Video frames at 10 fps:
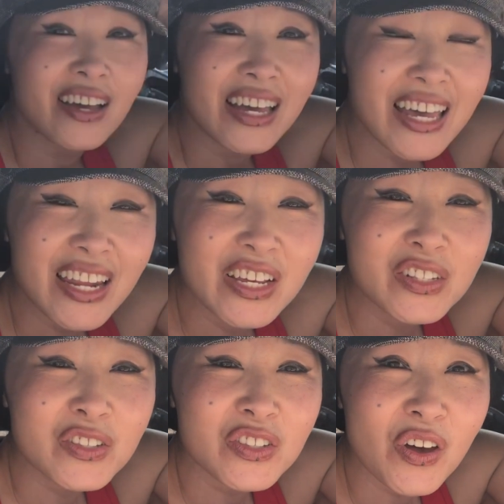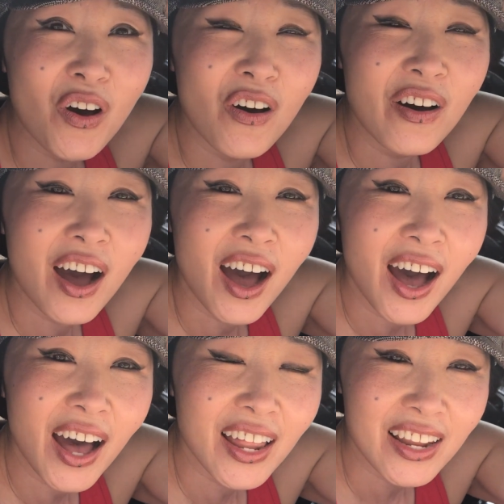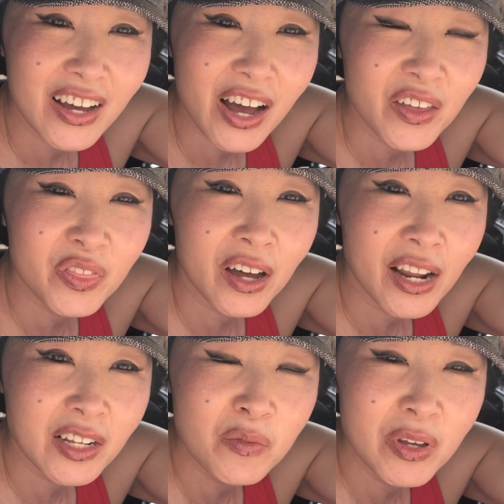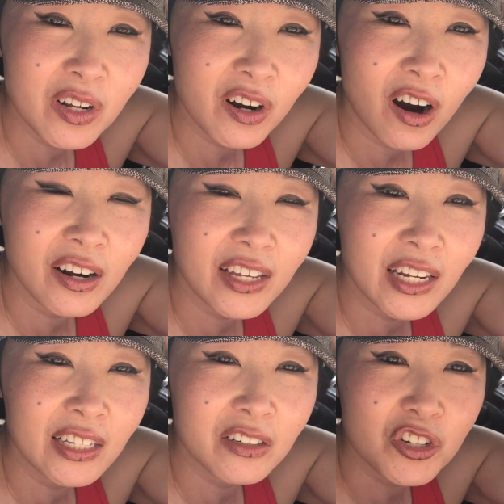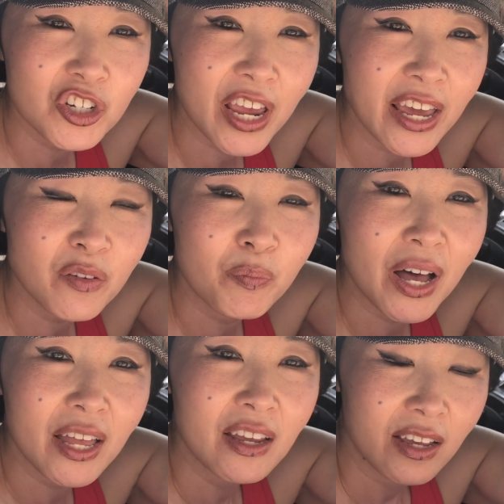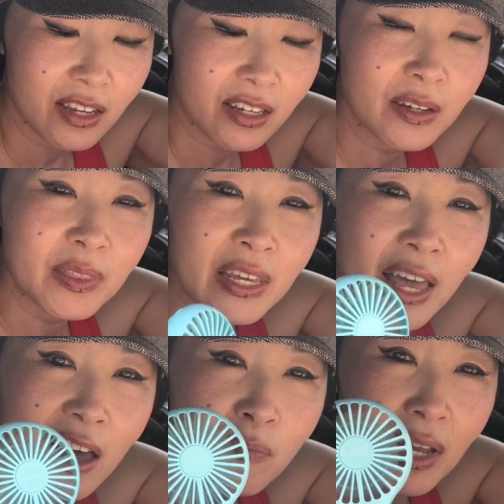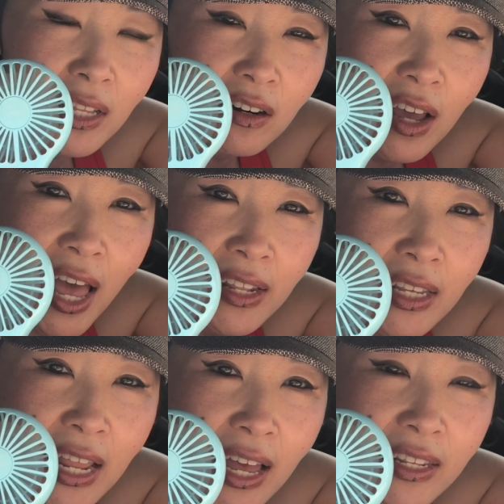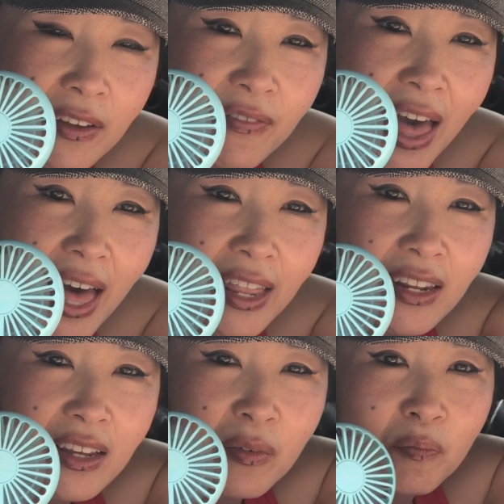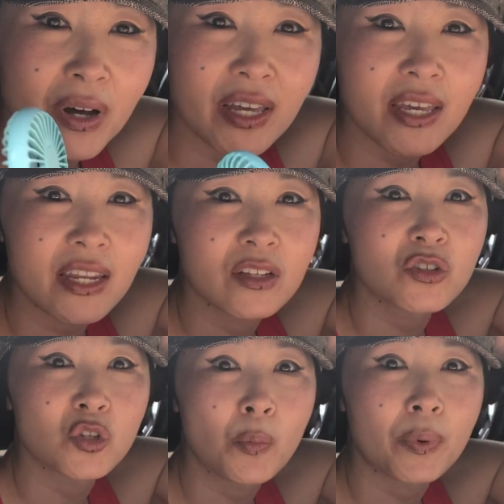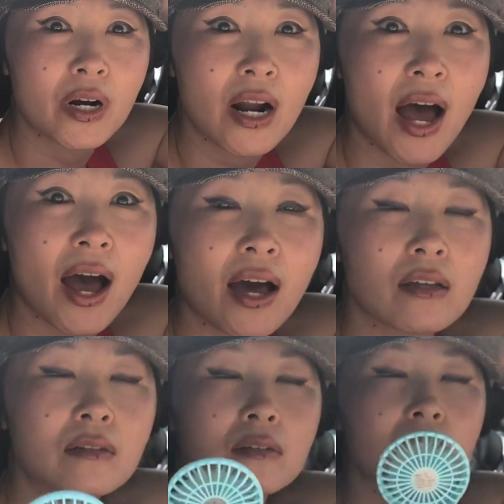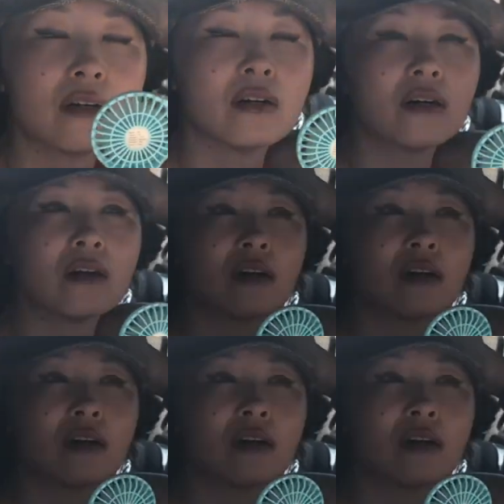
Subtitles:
It is so hot. I thought I'd come in a car to get a little shade, but good thing I have my little handy dandy fan. But it is super hot. Ugh.